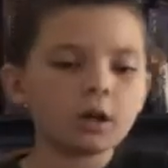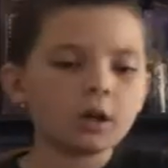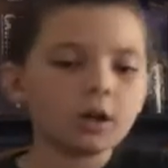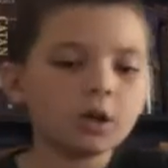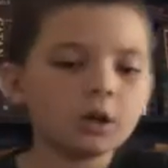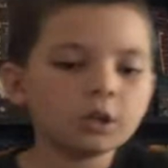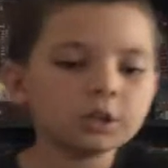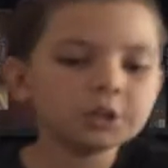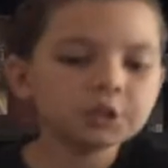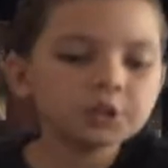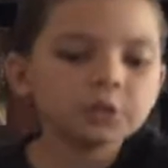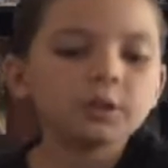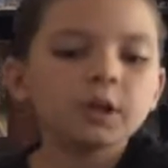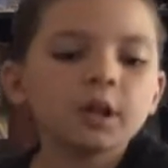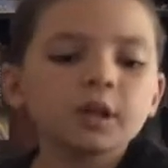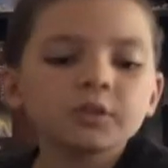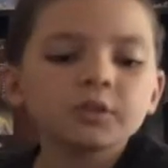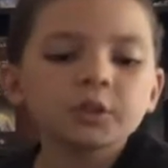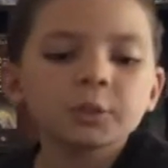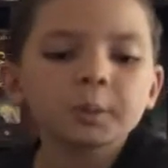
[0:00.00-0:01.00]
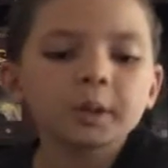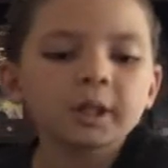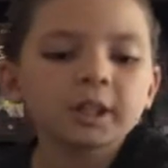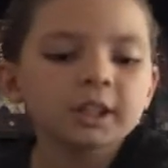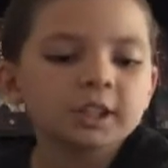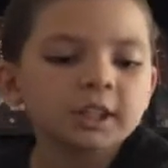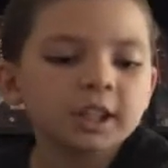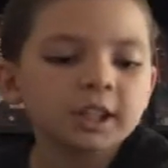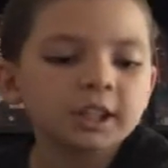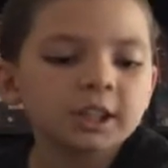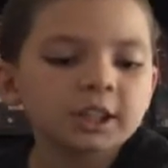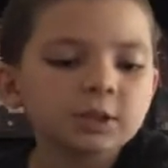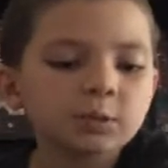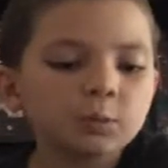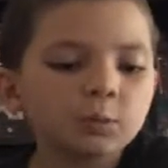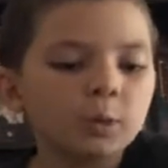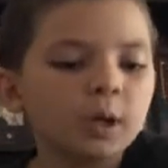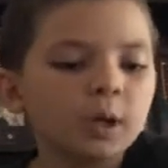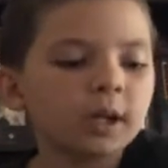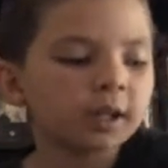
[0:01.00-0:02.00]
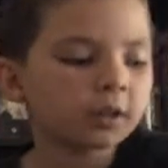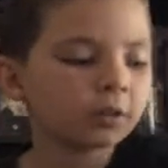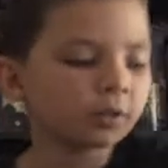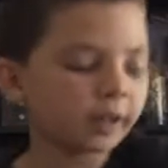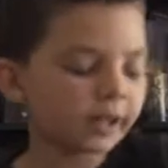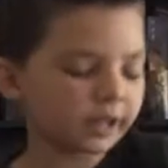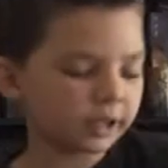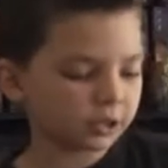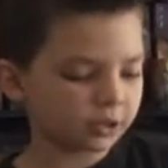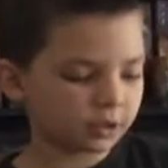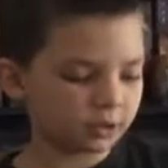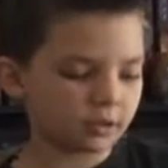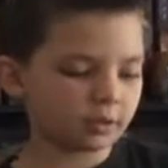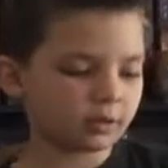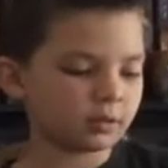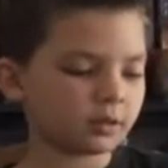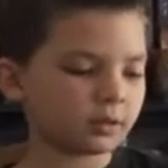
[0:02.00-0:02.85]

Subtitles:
Also, everybody takes 1 eraser.